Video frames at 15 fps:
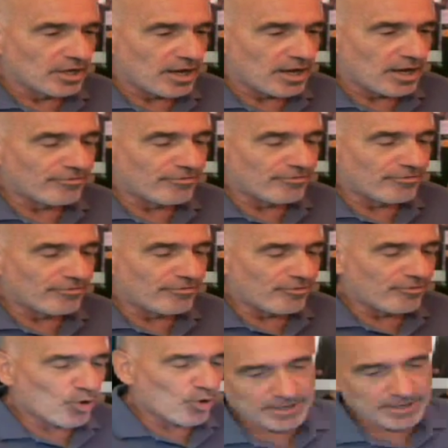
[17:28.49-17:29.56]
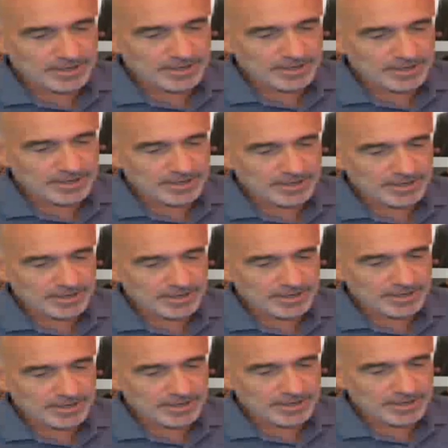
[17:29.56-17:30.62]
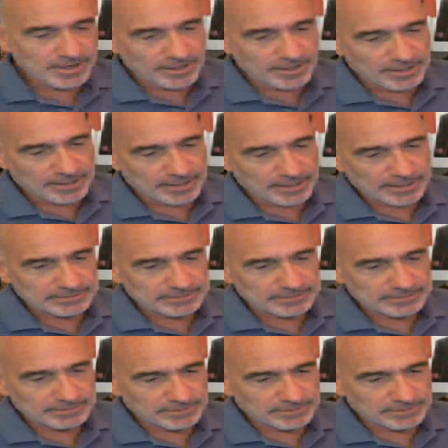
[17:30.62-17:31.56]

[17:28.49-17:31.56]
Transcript: uh, before I did. Uh,